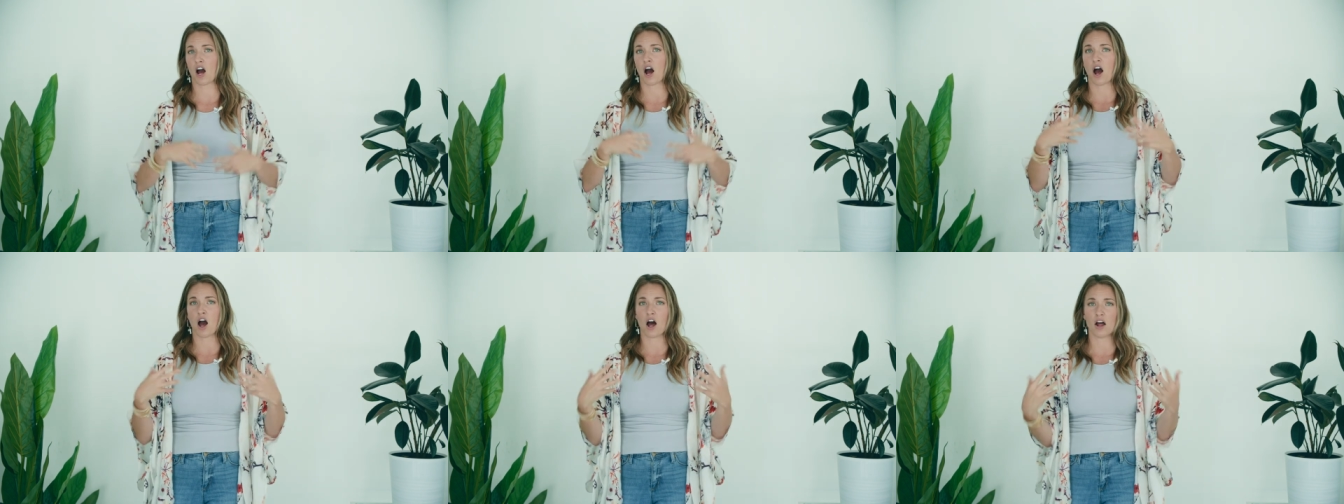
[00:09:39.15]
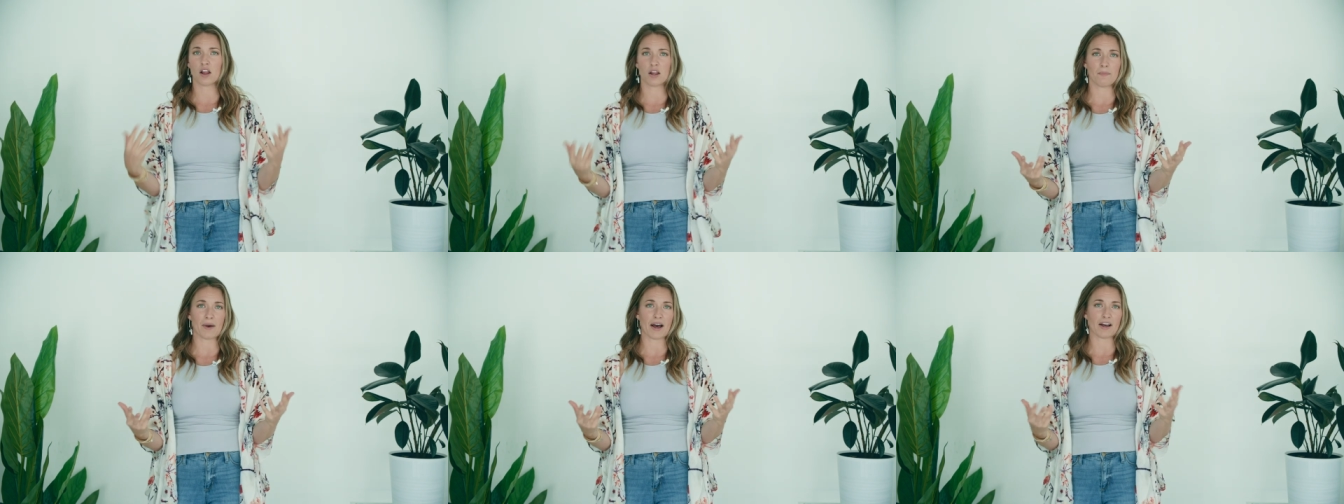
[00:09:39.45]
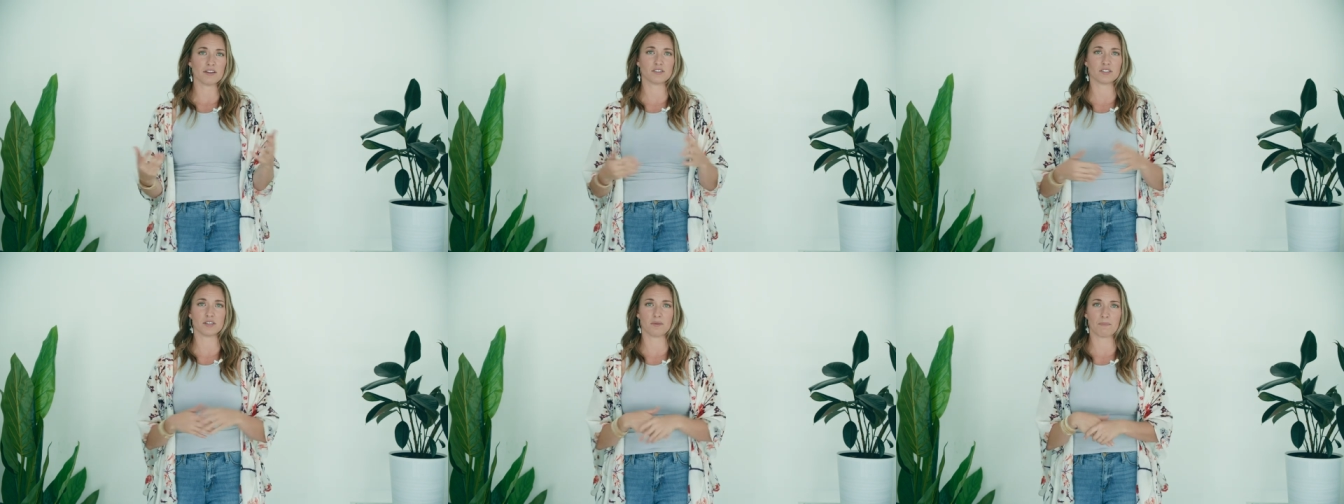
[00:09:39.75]
all
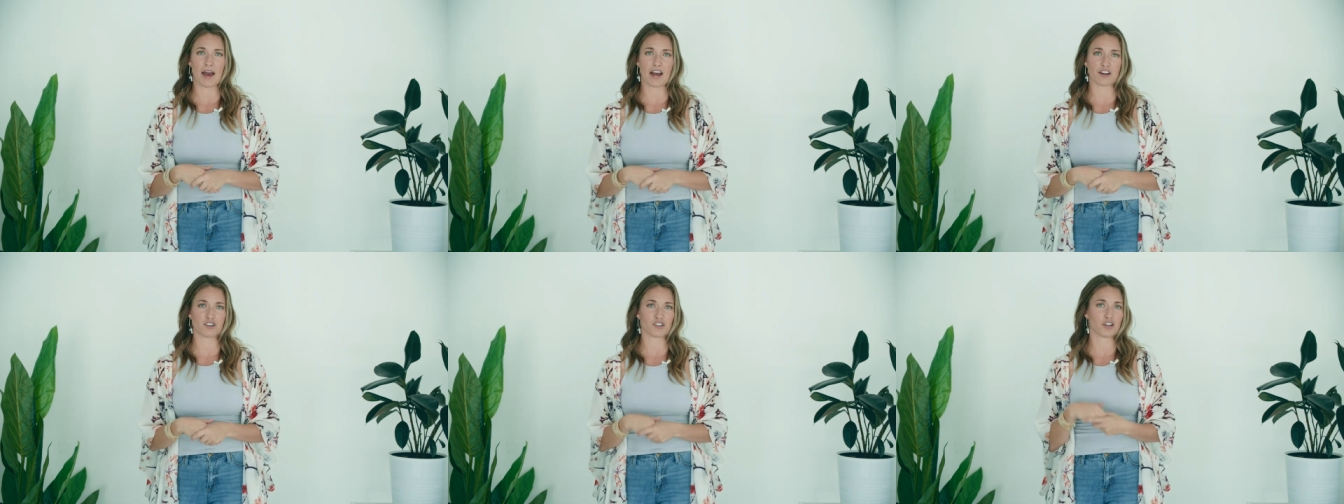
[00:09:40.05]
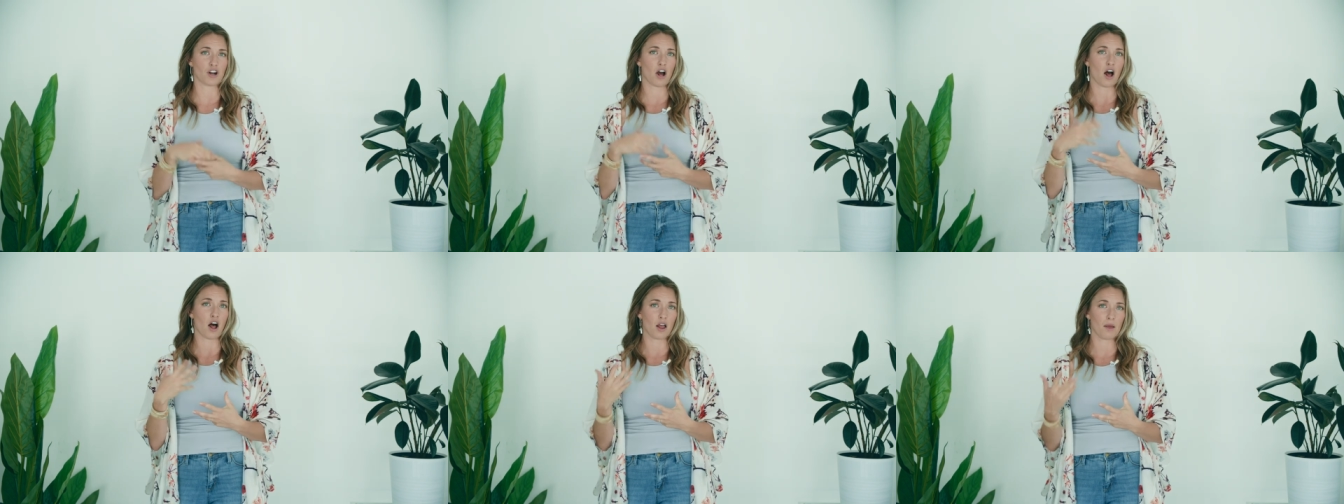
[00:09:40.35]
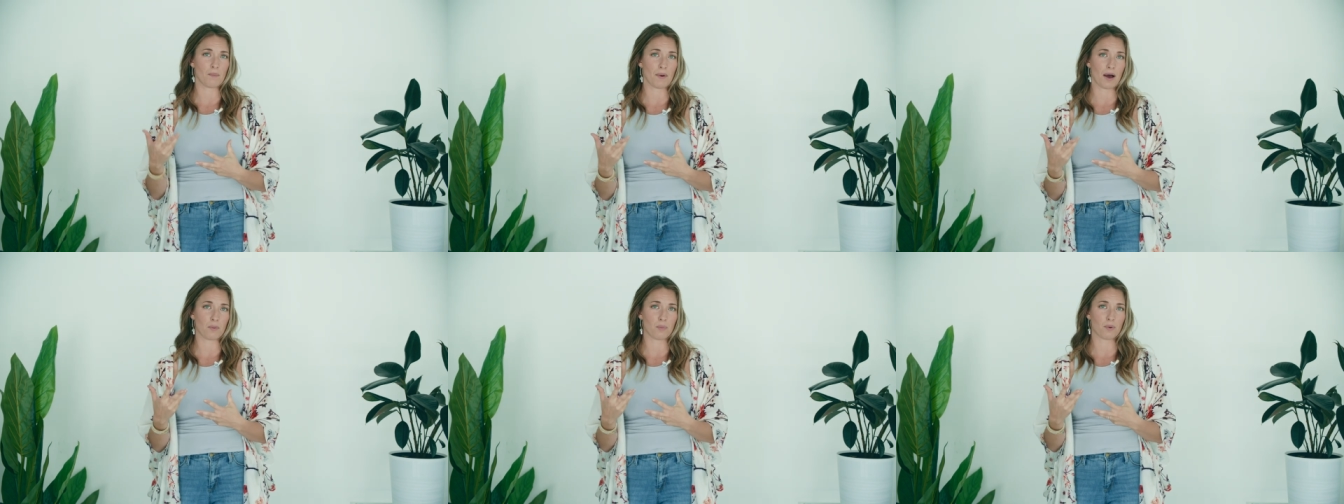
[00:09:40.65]
about Sebastian, all
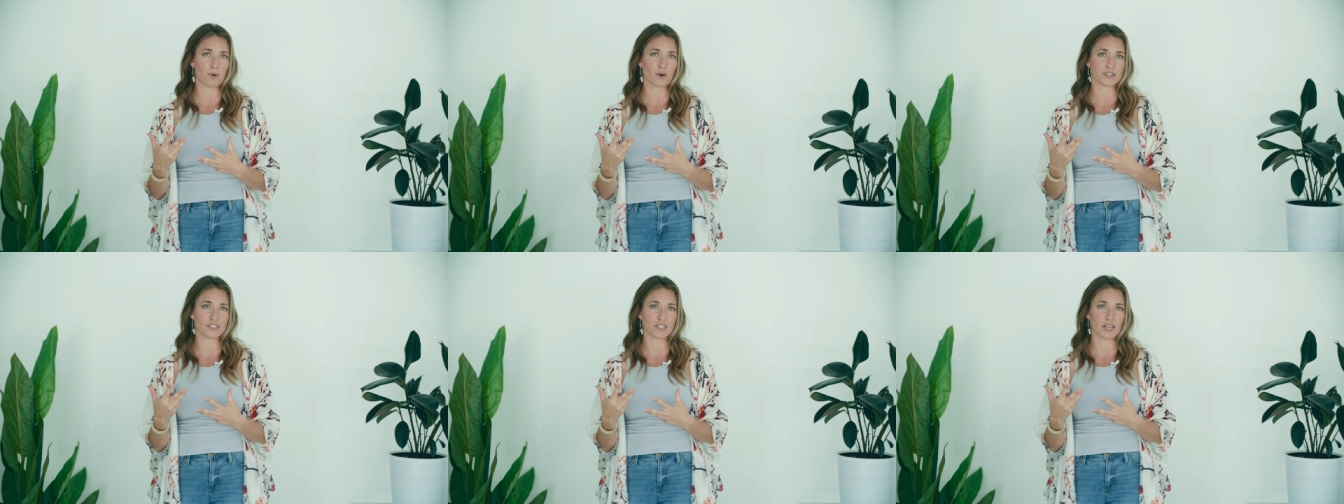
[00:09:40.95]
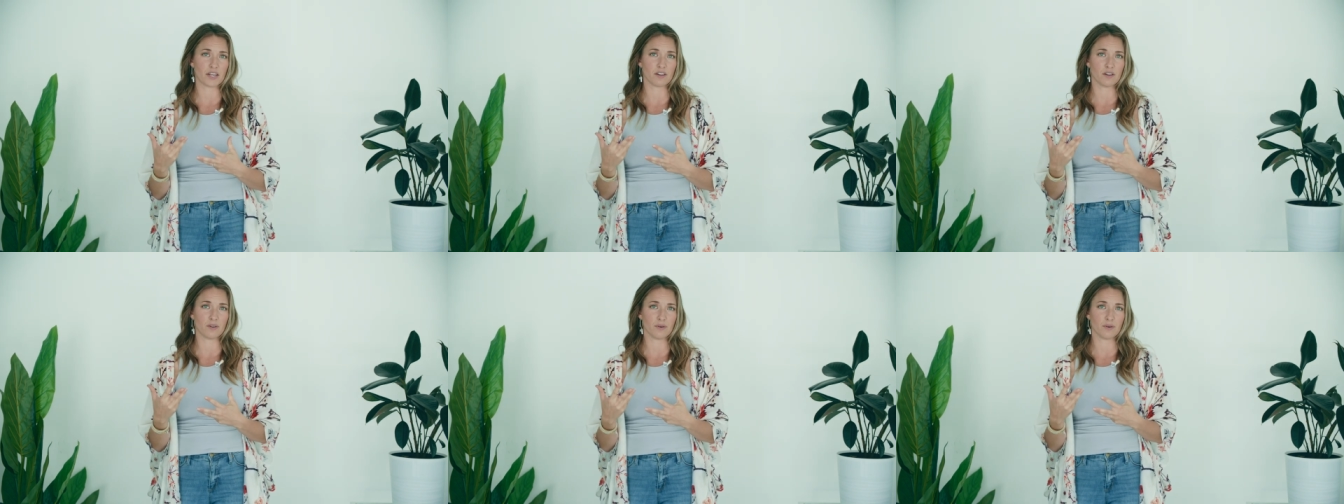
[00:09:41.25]
about Port St.